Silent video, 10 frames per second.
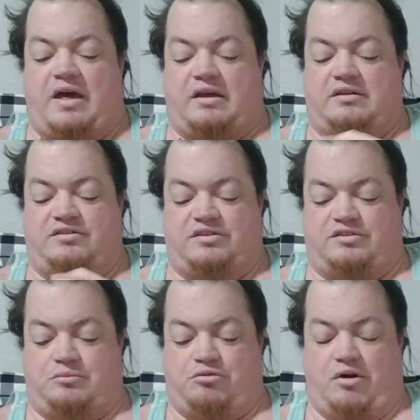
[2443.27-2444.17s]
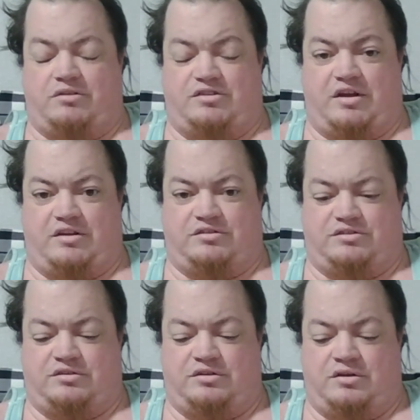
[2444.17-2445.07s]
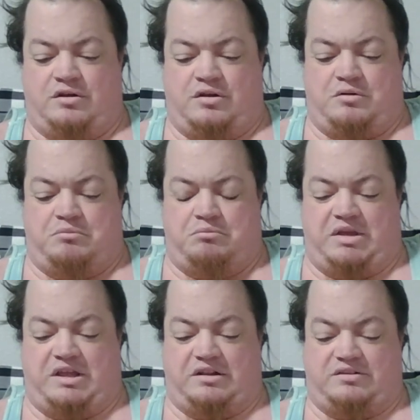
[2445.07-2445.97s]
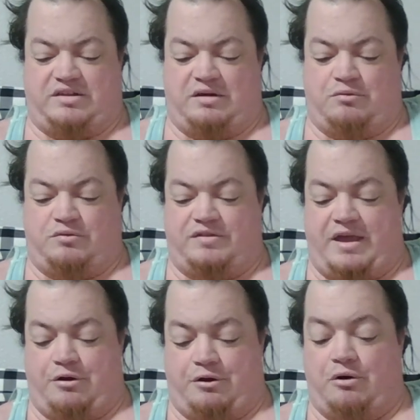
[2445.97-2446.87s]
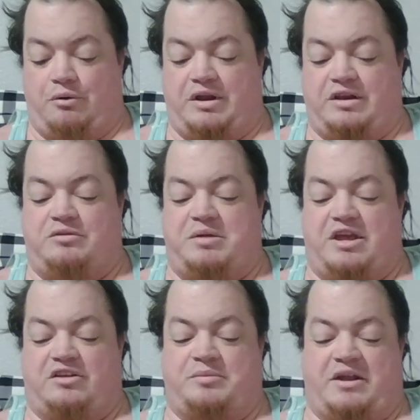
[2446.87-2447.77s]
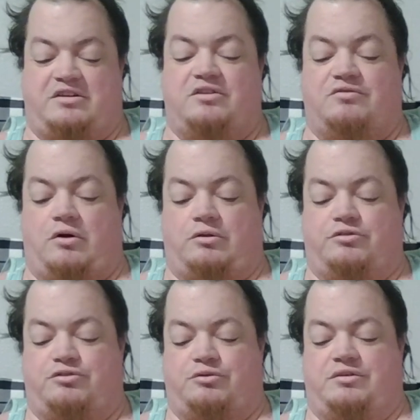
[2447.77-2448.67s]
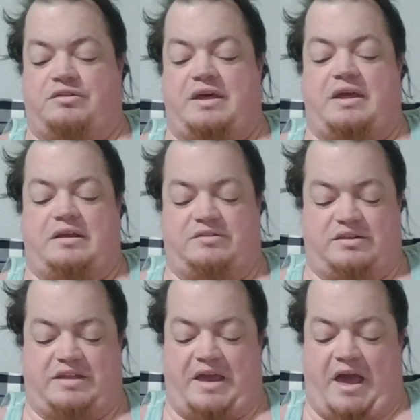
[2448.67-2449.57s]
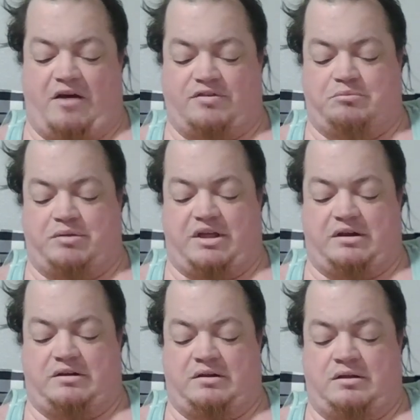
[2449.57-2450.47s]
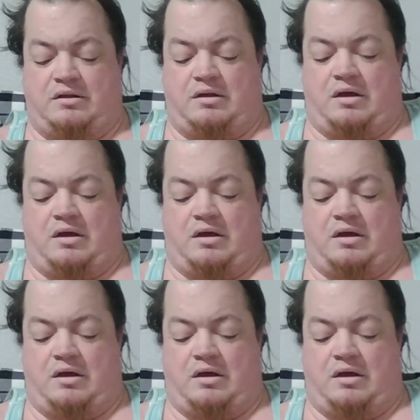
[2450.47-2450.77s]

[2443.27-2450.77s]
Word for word: that consistent process means that they're going to be expected to follow certain things that they haven't been